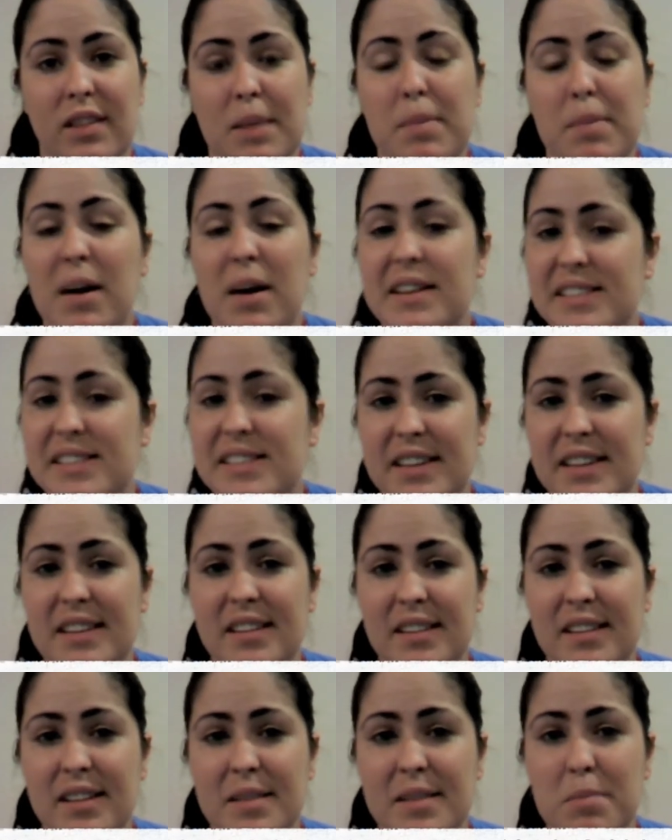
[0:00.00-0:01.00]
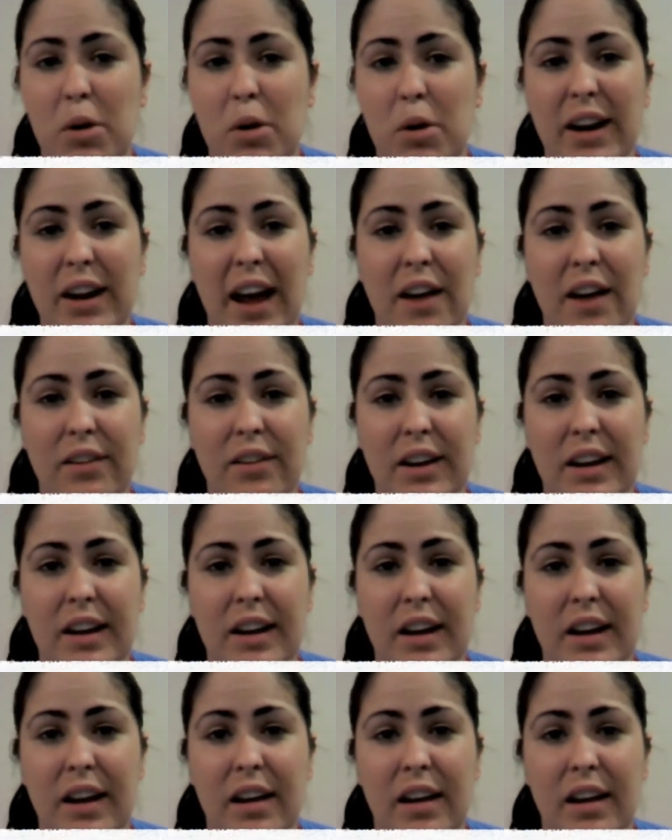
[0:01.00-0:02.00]
They punted. Martin
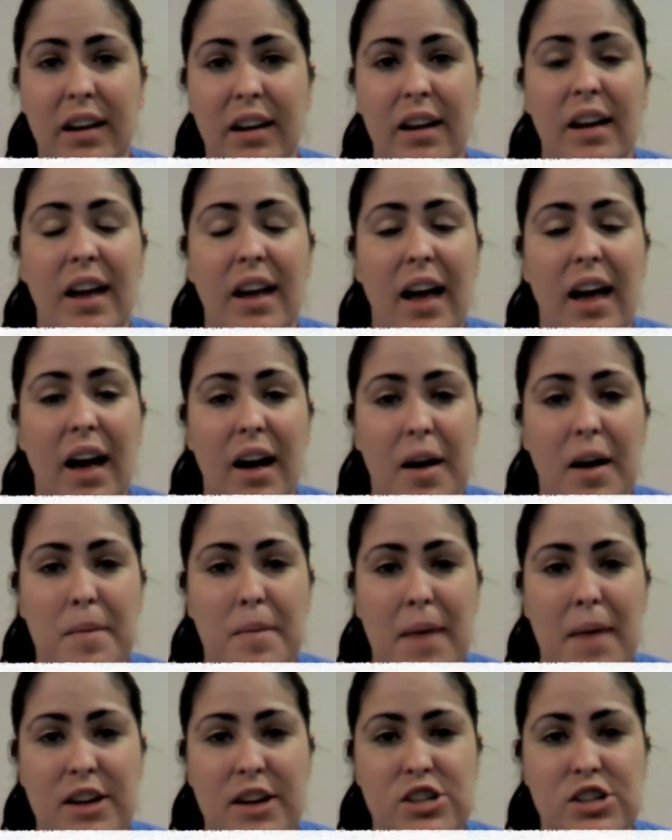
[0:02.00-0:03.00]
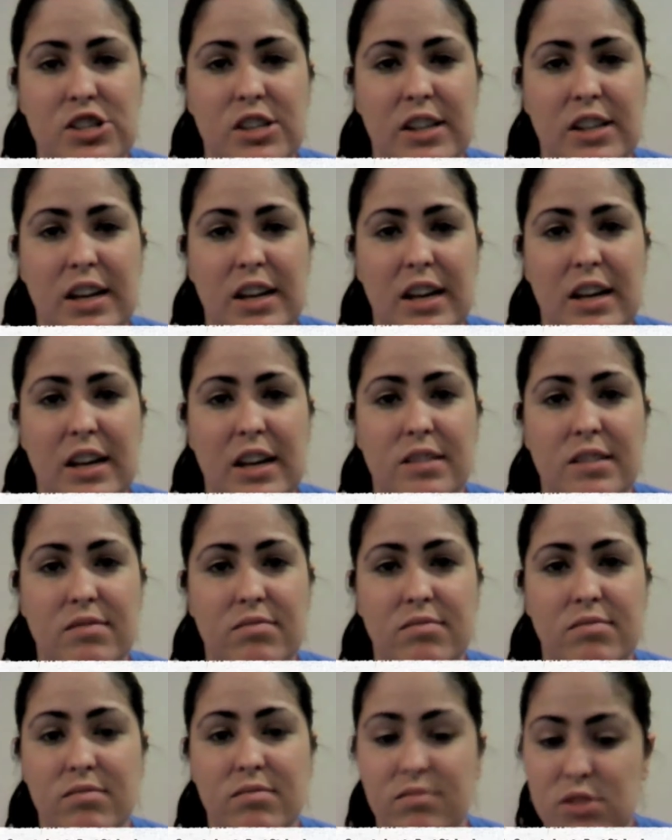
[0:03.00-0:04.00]
County actually
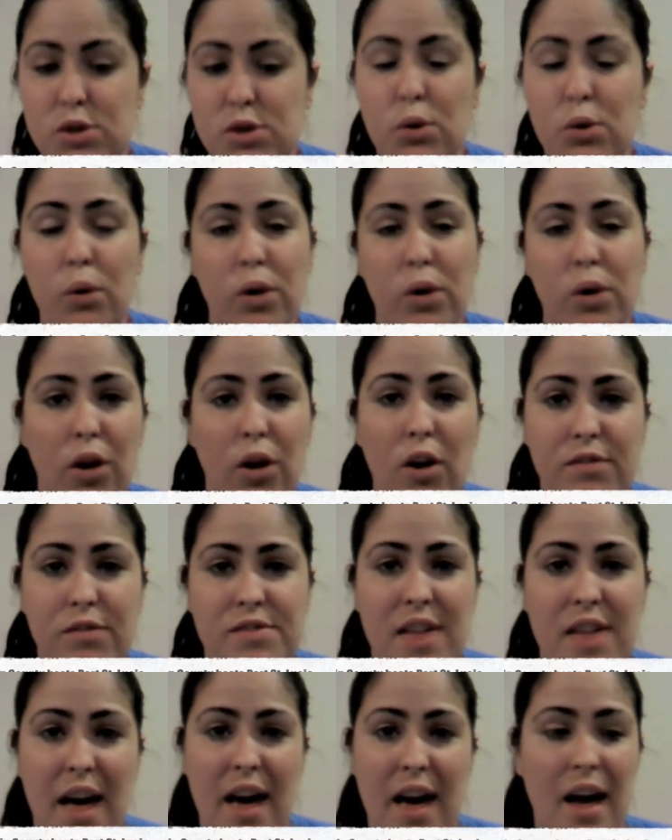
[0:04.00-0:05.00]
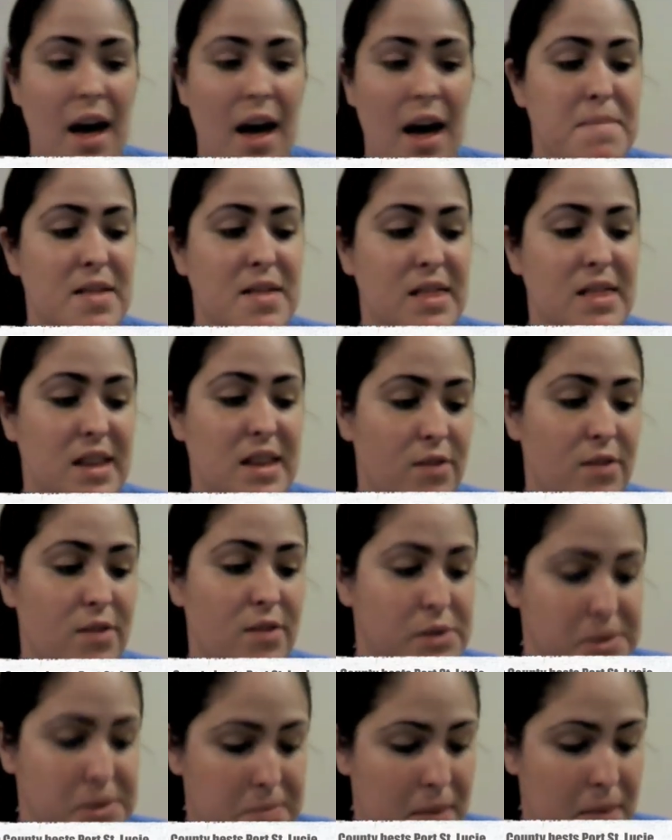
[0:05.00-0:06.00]
scored off that. I believe it
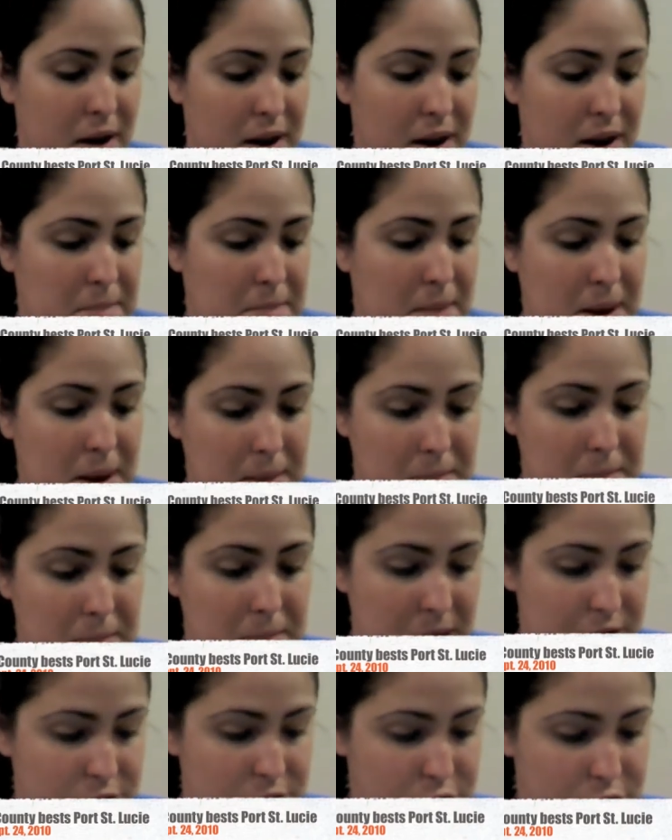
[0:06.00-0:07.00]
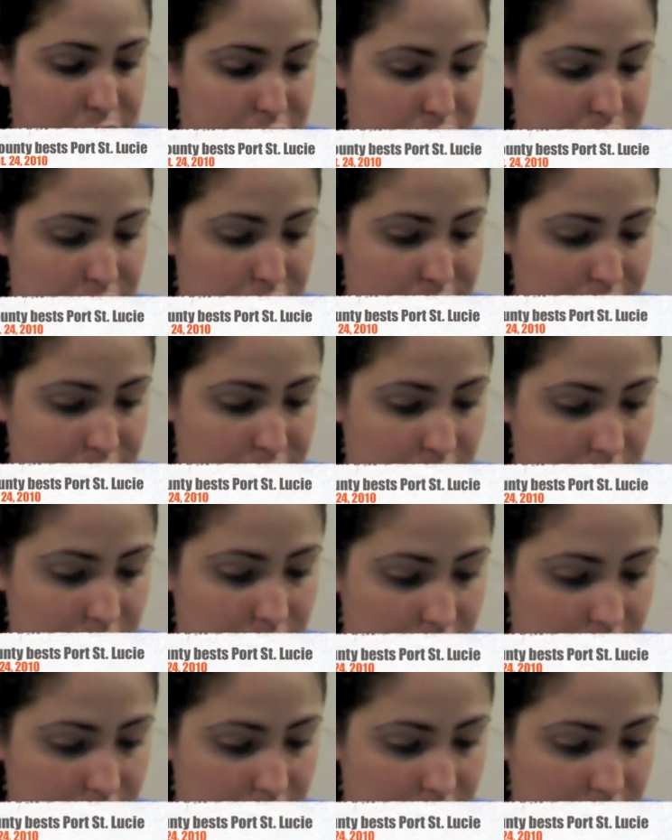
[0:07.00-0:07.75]
was a punt. It might have been a turnover.